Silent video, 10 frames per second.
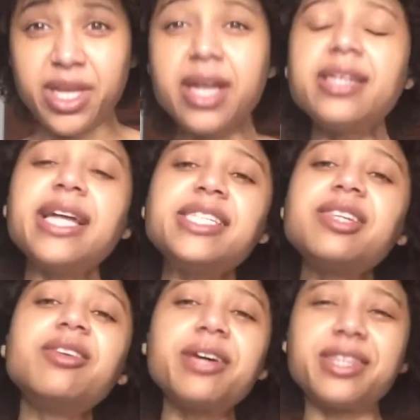Let's
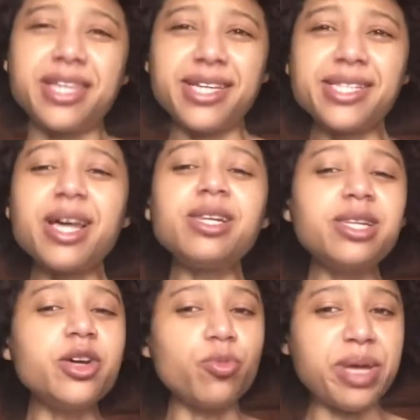look at this a
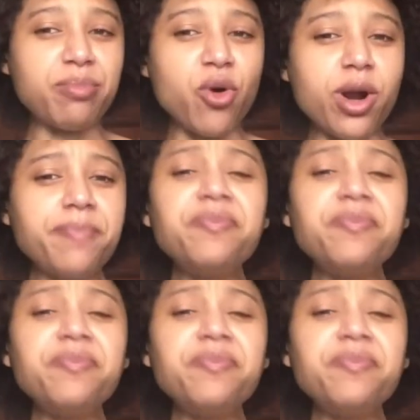little bit more.